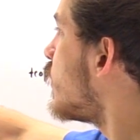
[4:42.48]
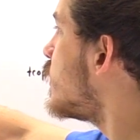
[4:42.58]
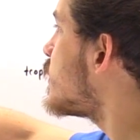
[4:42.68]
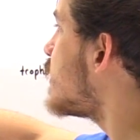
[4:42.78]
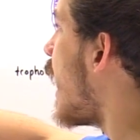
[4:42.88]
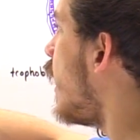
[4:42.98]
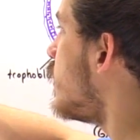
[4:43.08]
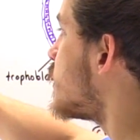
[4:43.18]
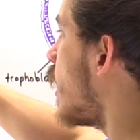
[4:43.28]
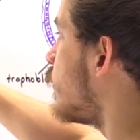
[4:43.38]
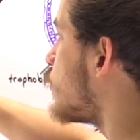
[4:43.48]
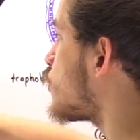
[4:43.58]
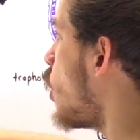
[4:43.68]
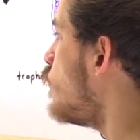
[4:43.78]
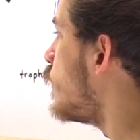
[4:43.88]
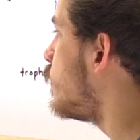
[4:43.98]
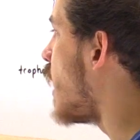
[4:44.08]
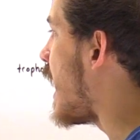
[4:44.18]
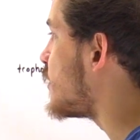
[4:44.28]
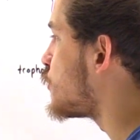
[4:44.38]
the cells of the
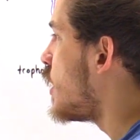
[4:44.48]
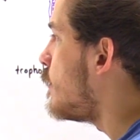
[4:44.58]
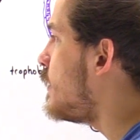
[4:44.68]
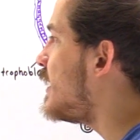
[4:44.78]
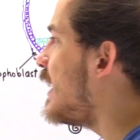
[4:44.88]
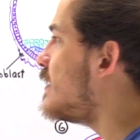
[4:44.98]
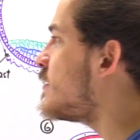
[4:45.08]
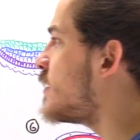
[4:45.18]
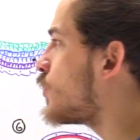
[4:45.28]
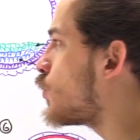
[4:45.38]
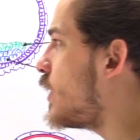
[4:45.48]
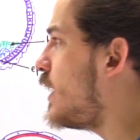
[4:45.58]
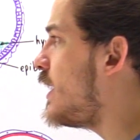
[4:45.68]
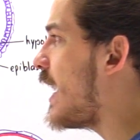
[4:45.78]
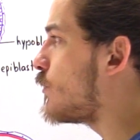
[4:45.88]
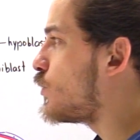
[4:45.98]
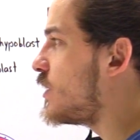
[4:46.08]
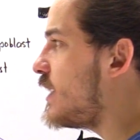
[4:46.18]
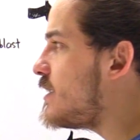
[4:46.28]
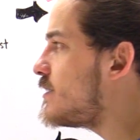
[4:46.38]
trophoblast begin secreting and
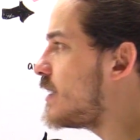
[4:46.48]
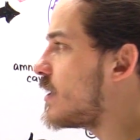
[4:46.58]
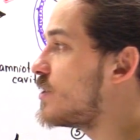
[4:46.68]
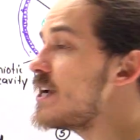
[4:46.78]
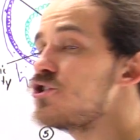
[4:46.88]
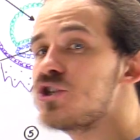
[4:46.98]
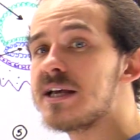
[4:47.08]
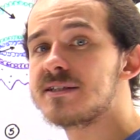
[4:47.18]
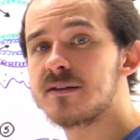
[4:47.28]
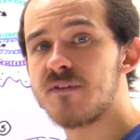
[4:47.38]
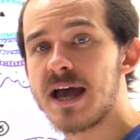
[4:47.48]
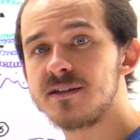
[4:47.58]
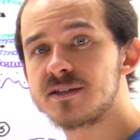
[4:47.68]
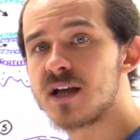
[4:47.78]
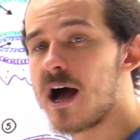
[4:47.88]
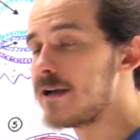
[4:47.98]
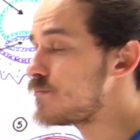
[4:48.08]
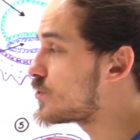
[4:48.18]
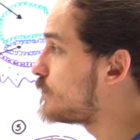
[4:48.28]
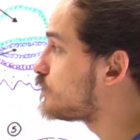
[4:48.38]
releasing digestive
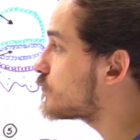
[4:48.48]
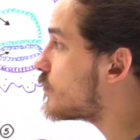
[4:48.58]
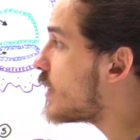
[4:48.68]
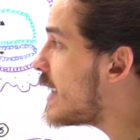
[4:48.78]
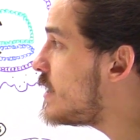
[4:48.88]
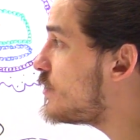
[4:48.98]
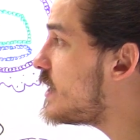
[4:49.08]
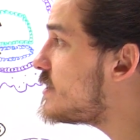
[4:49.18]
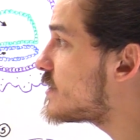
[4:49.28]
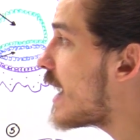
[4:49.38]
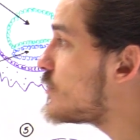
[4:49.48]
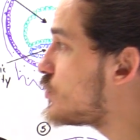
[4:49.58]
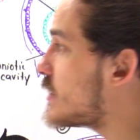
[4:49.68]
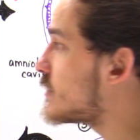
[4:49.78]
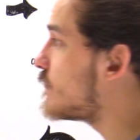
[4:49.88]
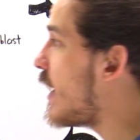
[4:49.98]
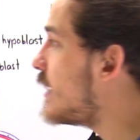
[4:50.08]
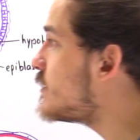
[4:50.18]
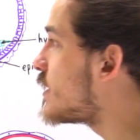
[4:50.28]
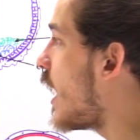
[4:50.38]
enzymes. And these digestive
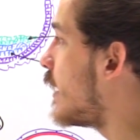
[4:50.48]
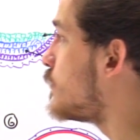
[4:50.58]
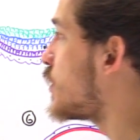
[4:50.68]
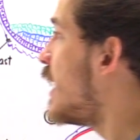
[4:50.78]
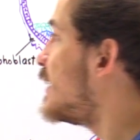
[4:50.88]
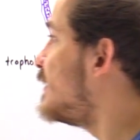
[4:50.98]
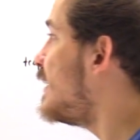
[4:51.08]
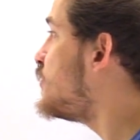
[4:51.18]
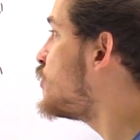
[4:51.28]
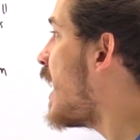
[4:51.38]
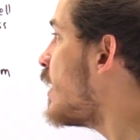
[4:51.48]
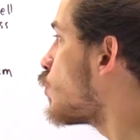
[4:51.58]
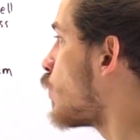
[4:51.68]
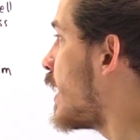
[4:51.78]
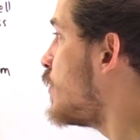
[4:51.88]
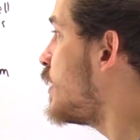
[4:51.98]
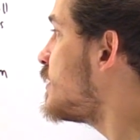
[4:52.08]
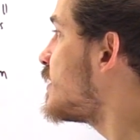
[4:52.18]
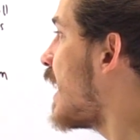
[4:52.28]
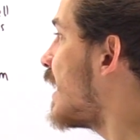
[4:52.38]
enzymes degenerate
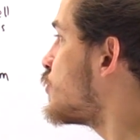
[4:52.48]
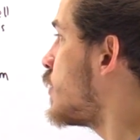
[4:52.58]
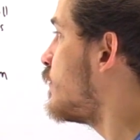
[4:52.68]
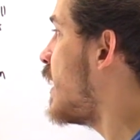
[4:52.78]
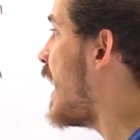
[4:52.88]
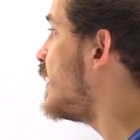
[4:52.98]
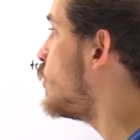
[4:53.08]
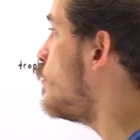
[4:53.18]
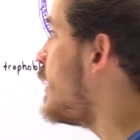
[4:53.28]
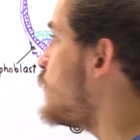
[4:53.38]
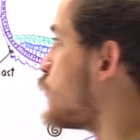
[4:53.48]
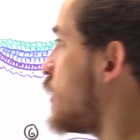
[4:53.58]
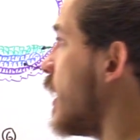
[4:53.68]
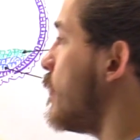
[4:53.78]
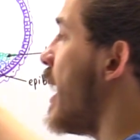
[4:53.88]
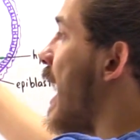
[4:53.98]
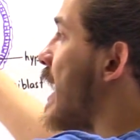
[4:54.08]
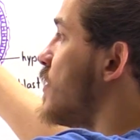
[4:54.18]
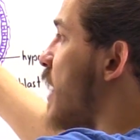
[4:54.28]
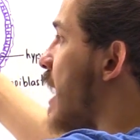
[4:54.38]
this section of the endometrium,
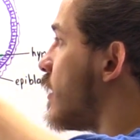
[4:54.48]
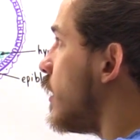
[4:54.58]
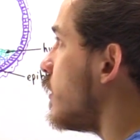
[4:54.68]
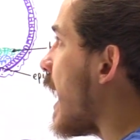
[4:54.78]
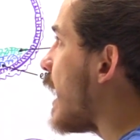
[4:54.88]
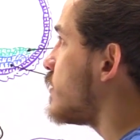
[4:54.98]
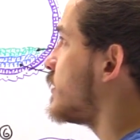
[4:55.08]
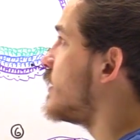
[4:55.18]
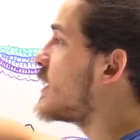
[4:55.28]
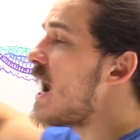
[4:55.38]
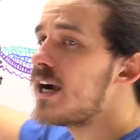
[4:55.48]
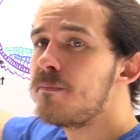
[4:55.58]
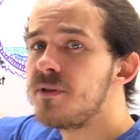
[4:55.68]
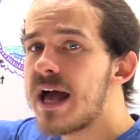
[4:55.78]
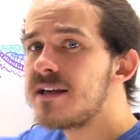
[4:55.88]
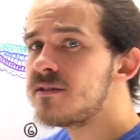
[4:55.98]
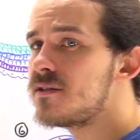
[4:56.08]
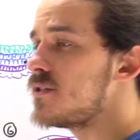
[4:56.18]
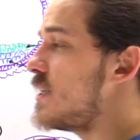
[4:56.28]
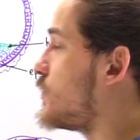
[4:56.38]
and that allows the entire
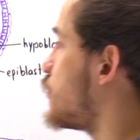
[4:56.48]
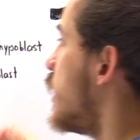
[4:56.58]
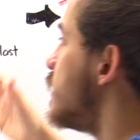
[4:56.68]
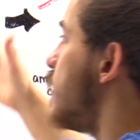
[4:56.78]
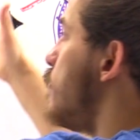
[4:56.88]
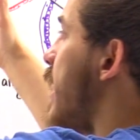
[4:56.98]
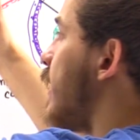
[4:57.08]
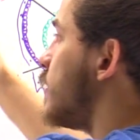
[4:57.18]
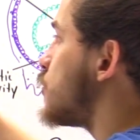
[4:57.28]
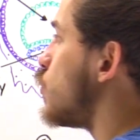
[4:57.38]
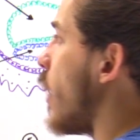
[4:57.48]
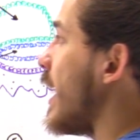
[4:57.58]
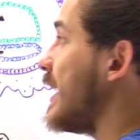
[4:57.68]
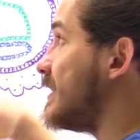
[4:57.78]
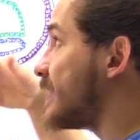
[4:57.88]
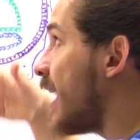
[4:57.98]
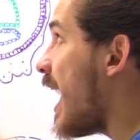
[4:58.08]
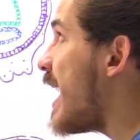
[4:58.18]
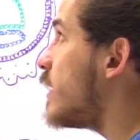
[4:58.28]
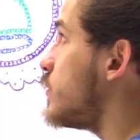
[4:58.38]
blastocyst to make its way
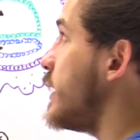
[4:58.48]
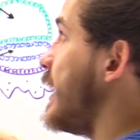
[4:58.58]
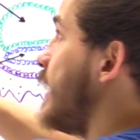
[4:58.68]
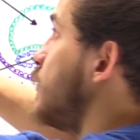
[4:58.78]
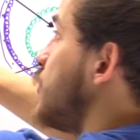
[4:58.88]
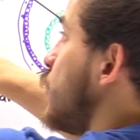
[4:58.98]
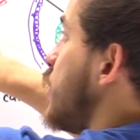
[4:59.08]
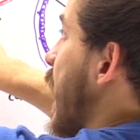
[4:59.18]
entirely into the